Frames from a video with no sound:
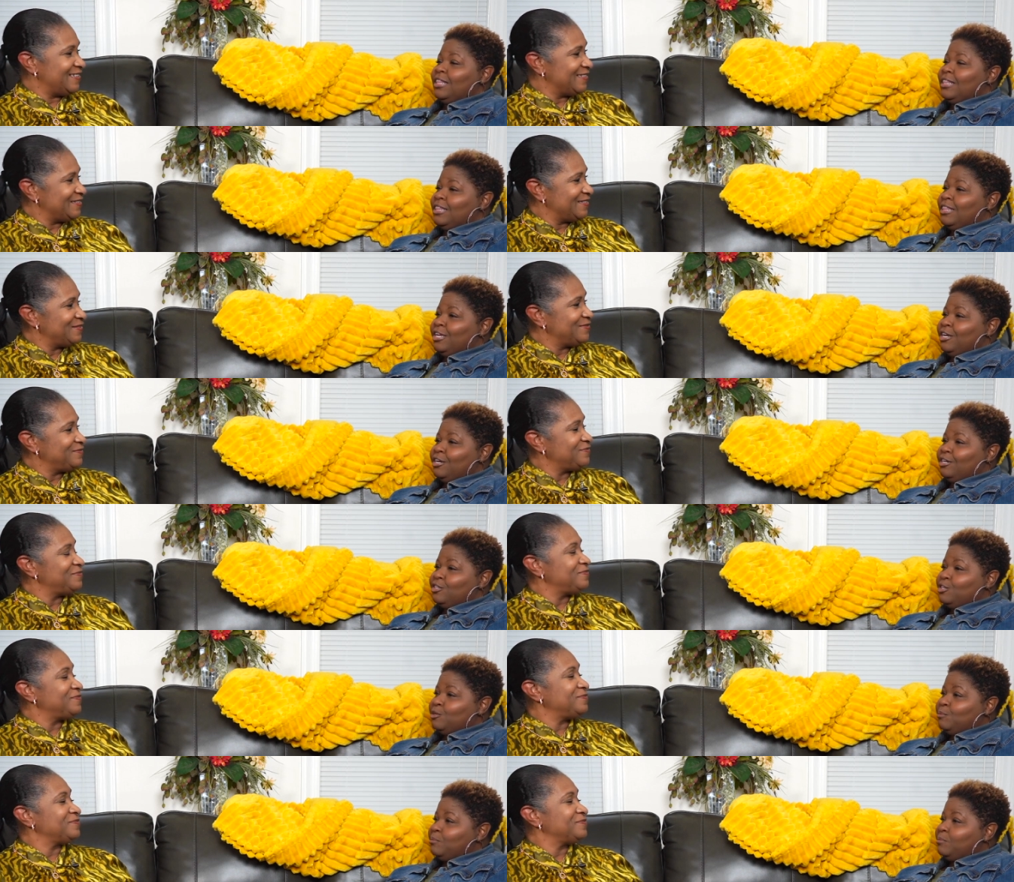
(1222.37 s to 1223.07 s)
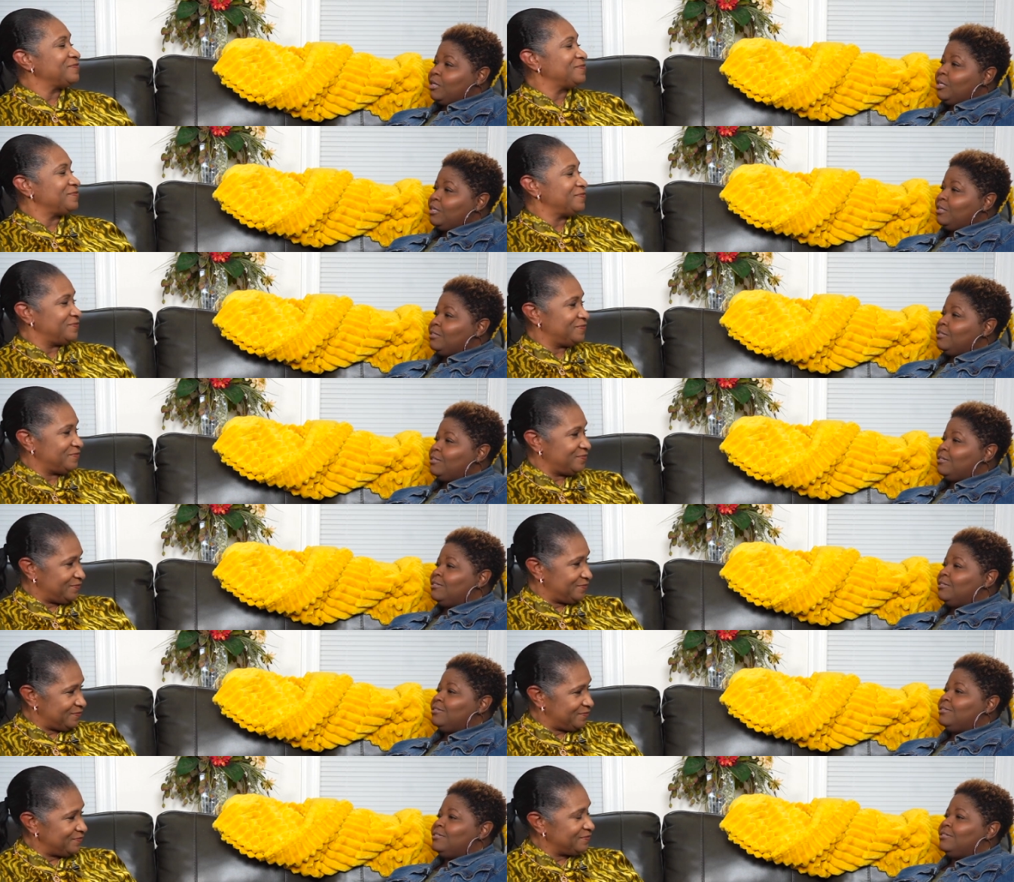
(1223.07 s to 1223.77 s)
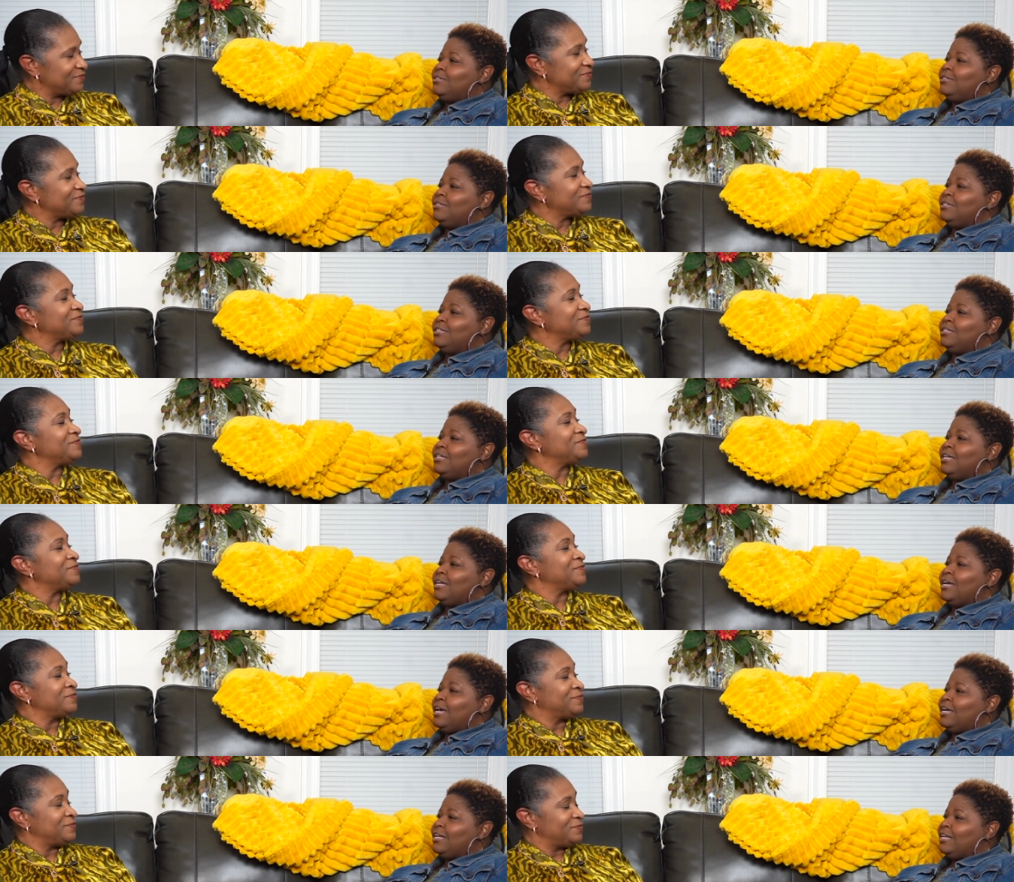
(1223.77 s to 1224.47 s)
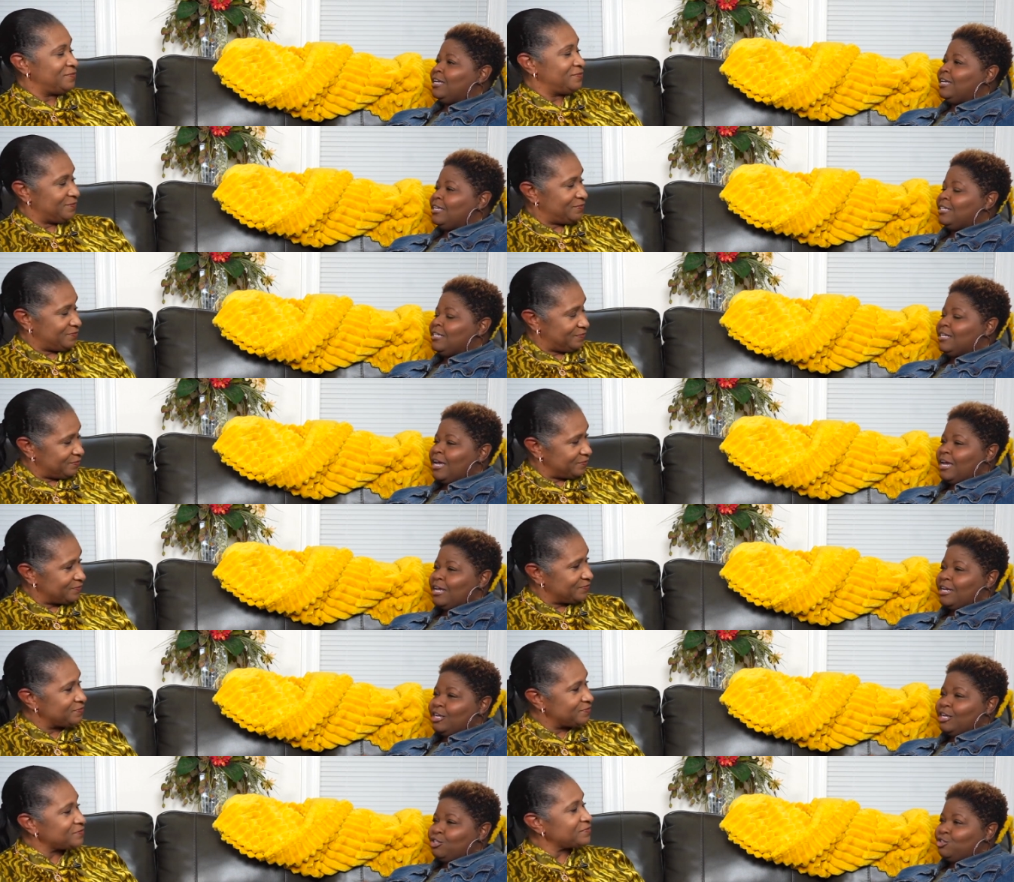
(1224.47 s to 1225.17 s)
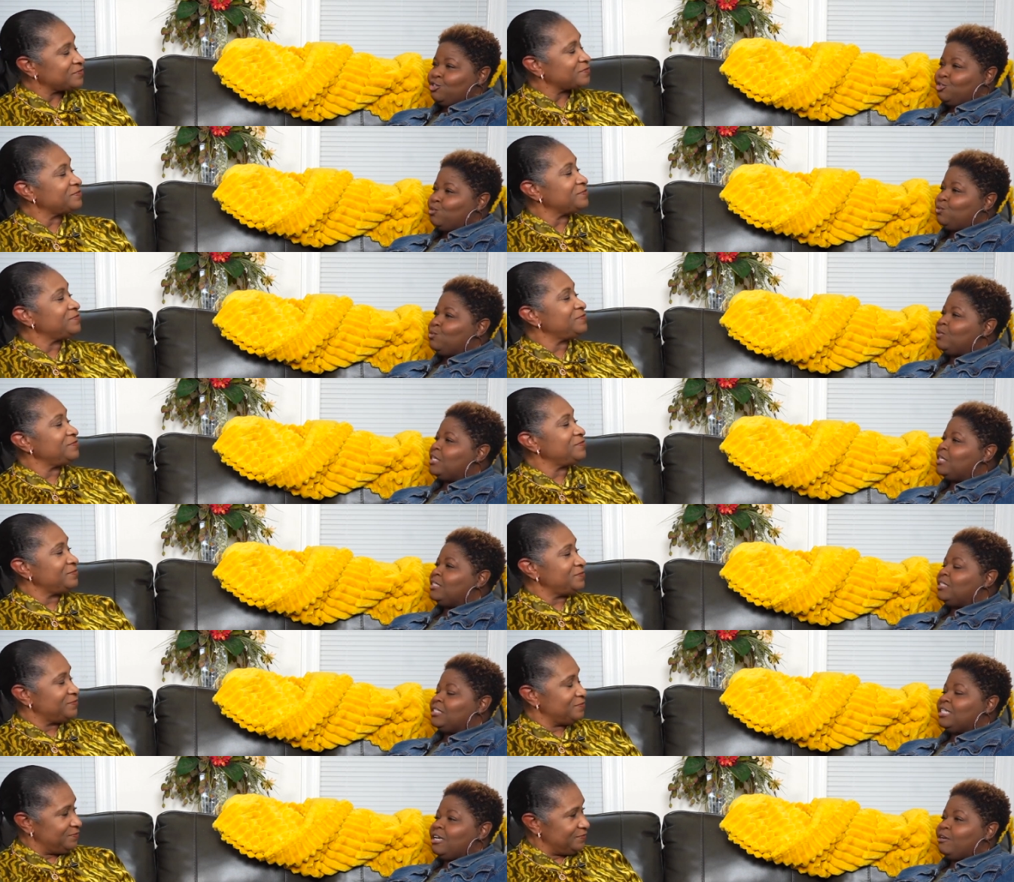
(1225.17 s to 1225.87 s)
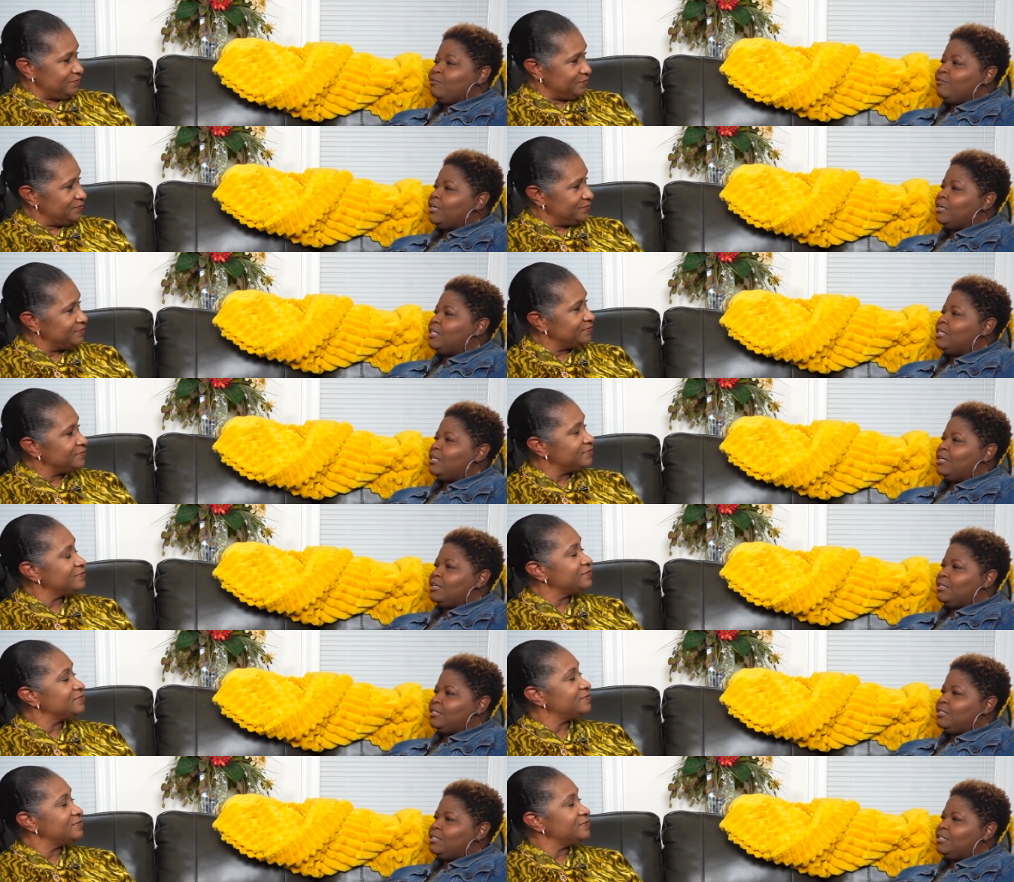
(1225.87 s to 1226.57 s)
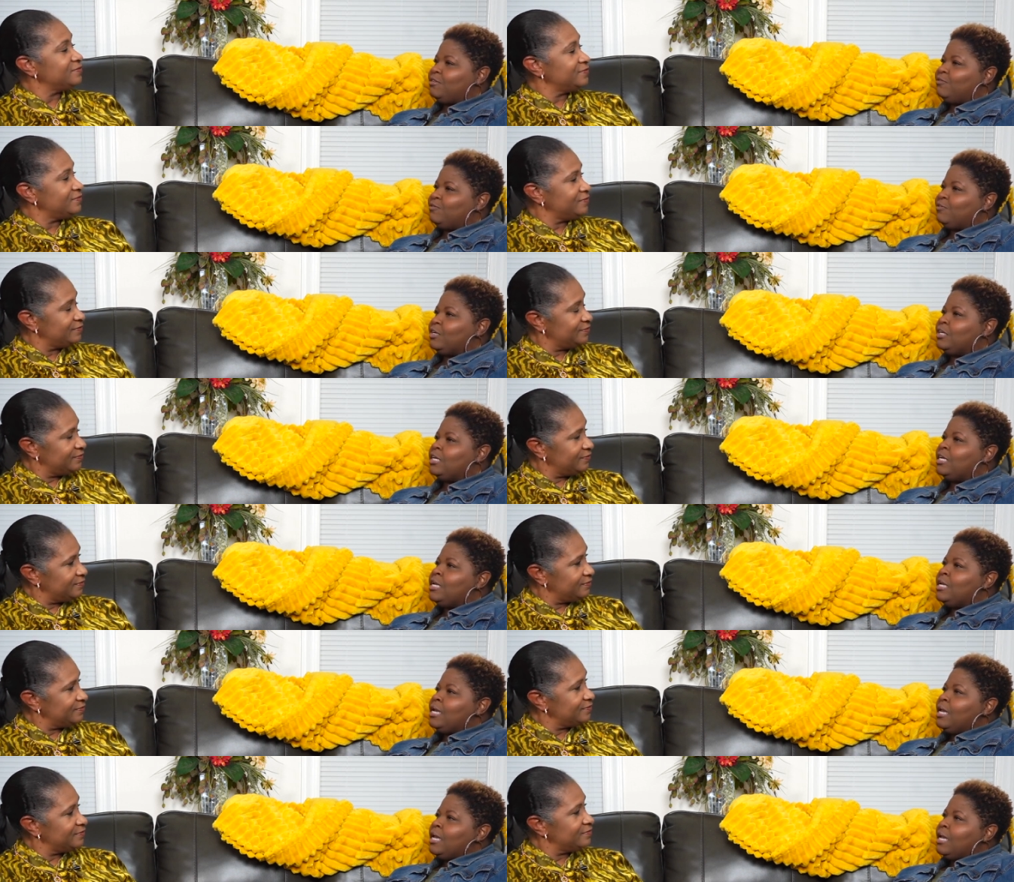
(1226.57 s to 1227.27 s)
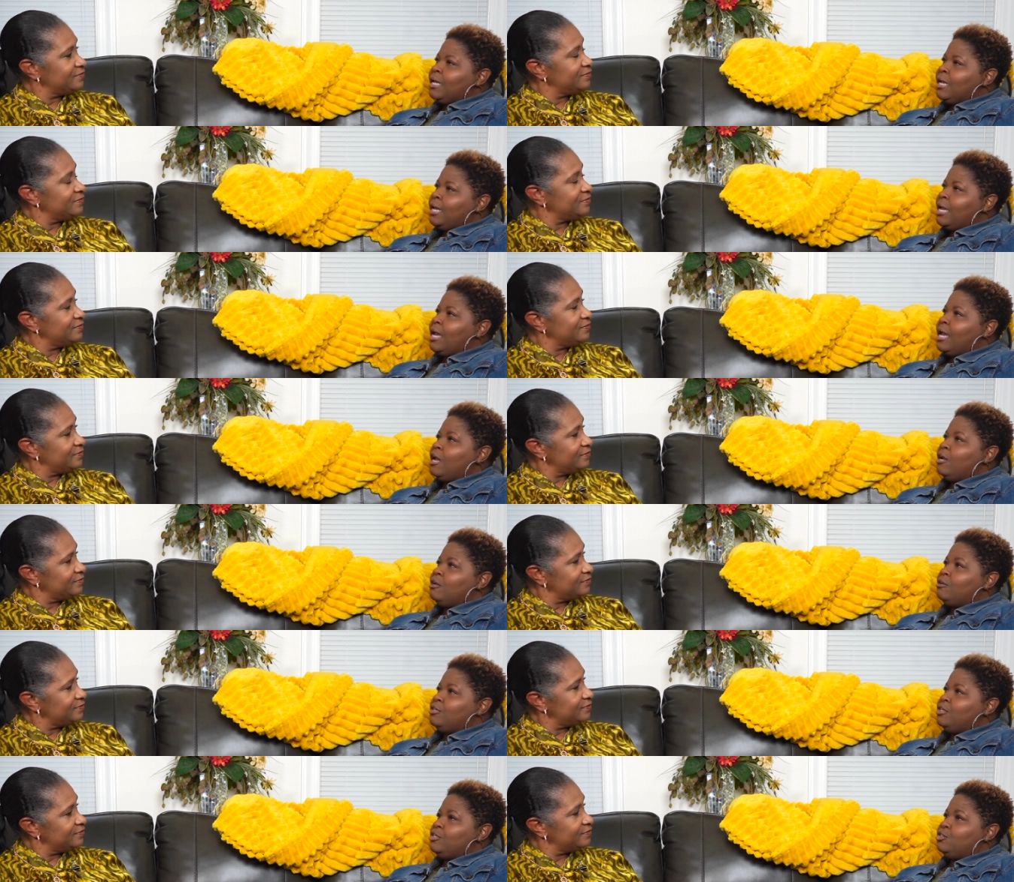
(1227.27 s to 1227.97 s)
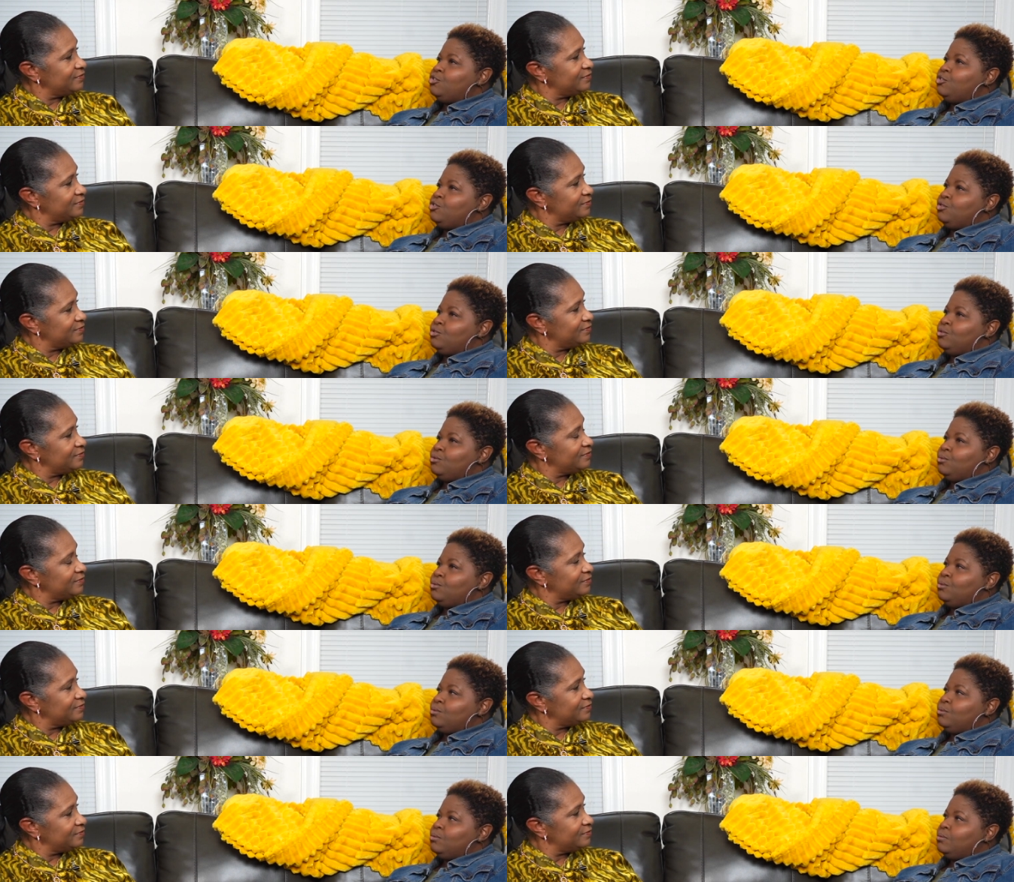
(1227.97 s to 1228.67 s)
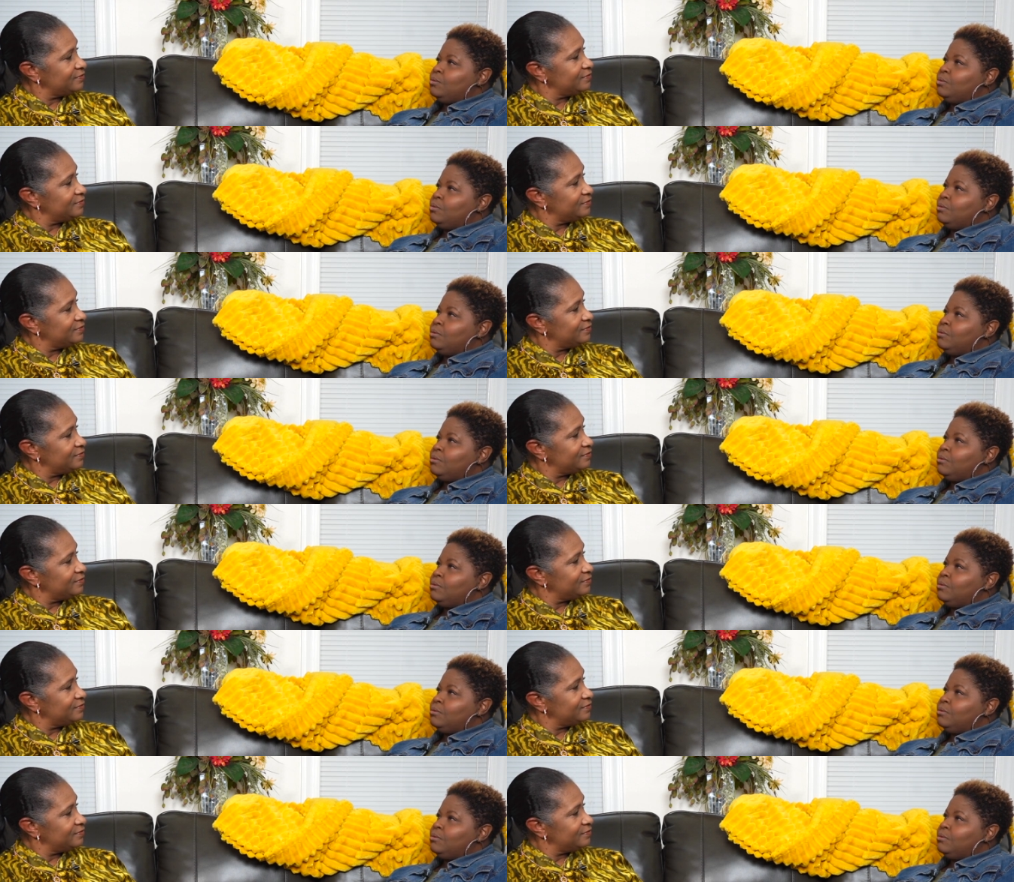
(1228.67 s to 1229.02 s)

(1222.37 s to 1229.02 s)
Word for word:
Speaker 1: Their demeanor, how they how they do things, everything is different. How did you